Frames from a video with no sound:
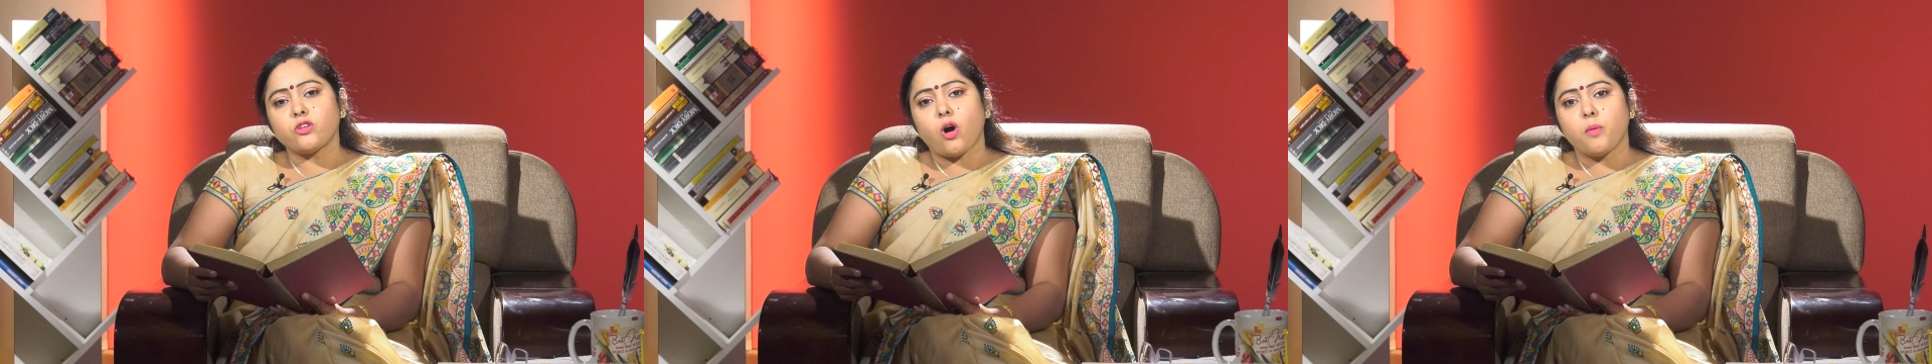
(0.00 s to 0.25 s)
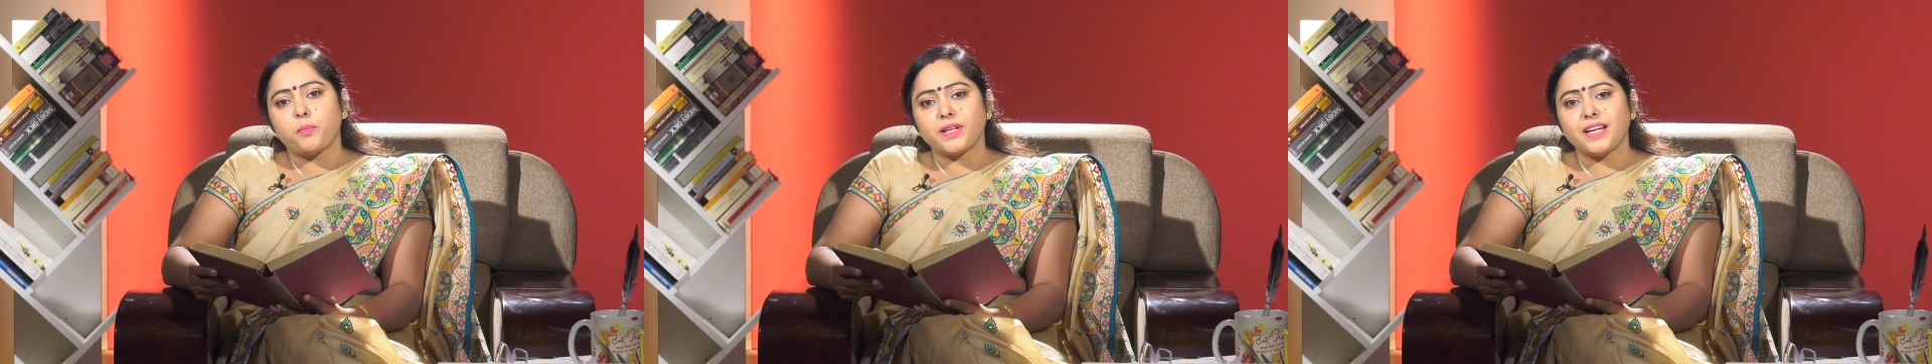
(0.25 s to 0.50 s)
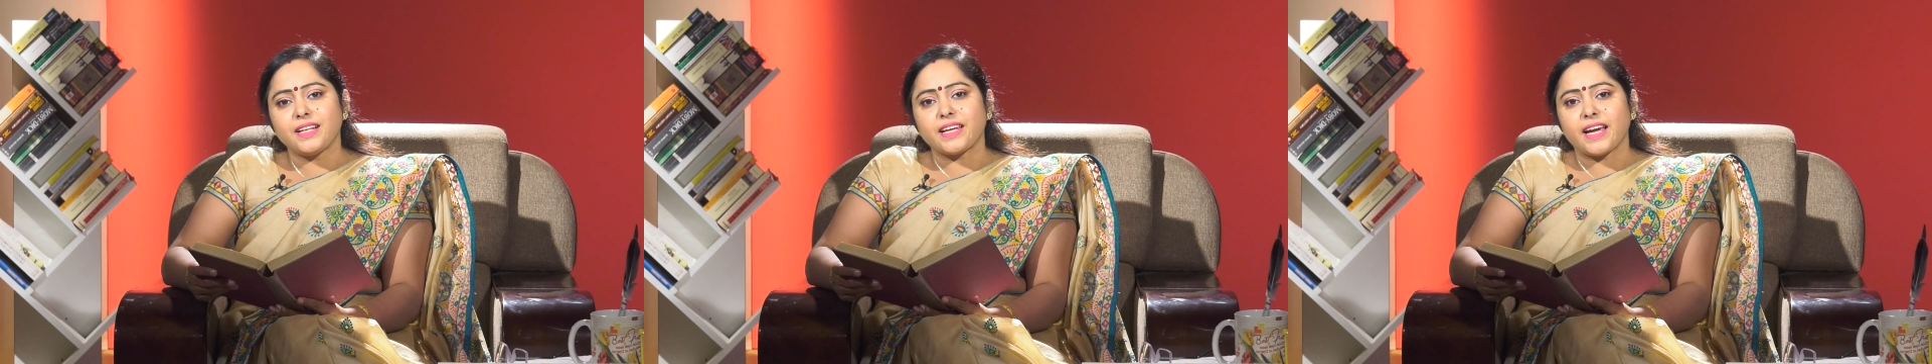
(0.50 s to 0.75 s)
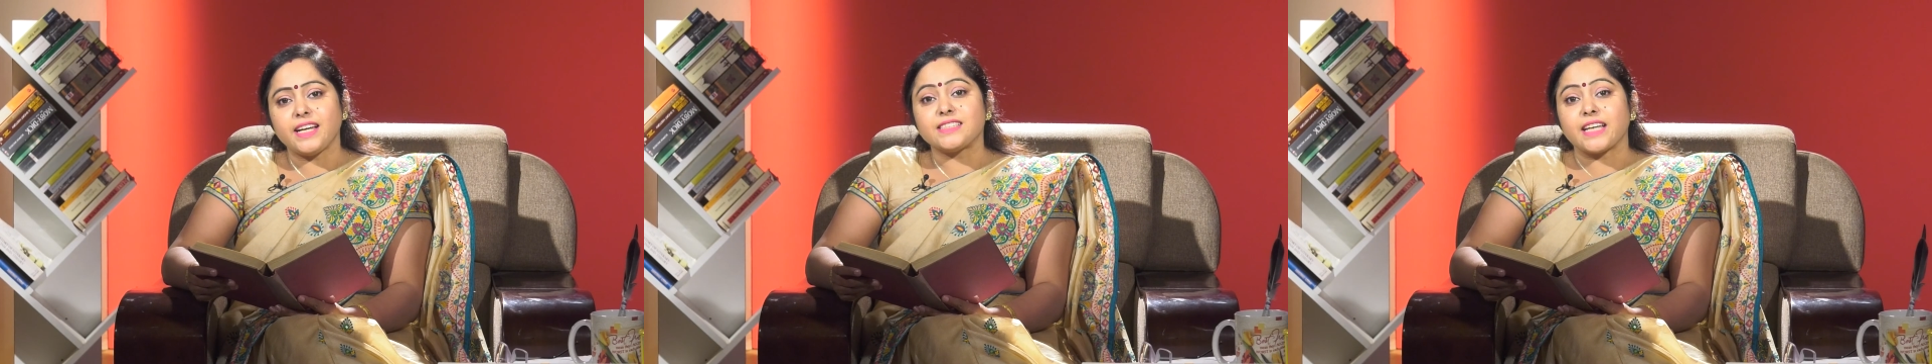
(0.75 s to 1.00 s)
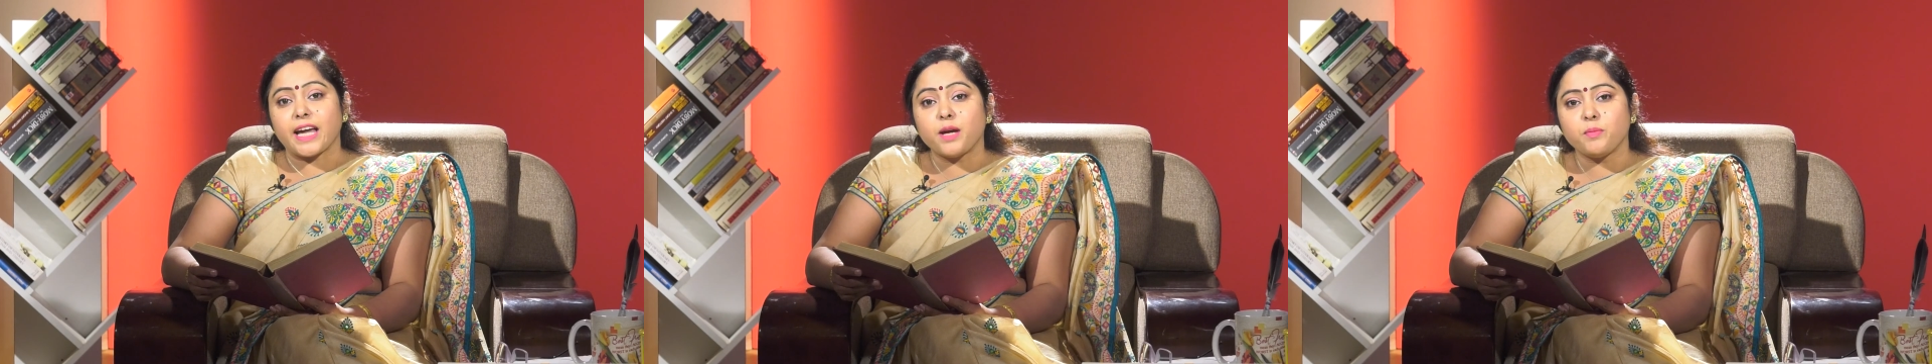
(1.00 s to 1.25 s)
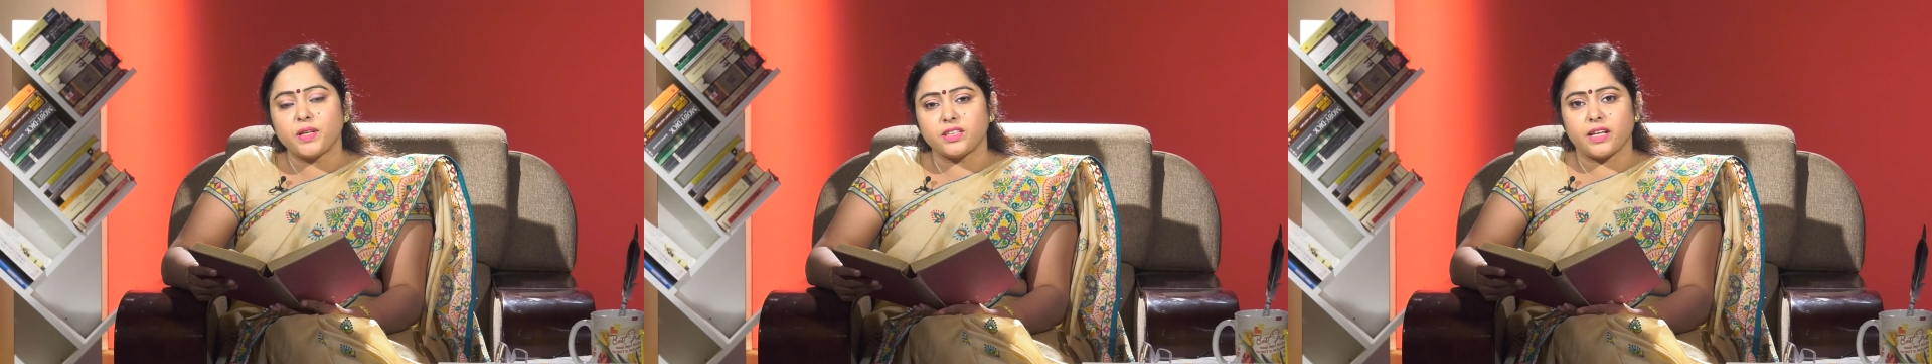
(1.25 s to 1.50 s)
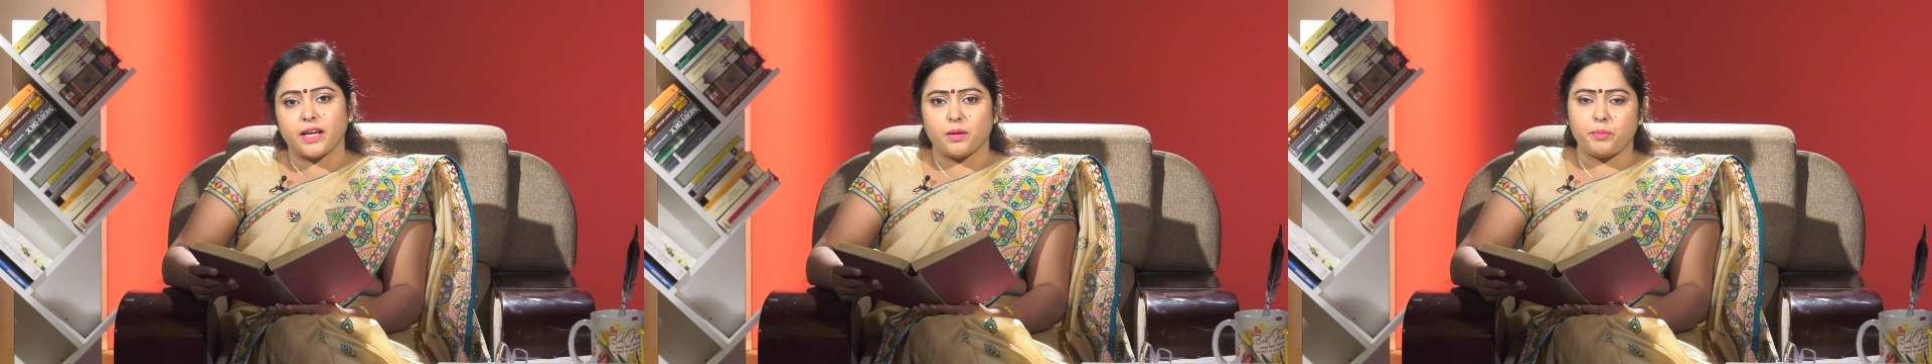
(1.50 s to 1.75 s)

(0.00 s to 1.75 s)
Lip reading: component is imagery.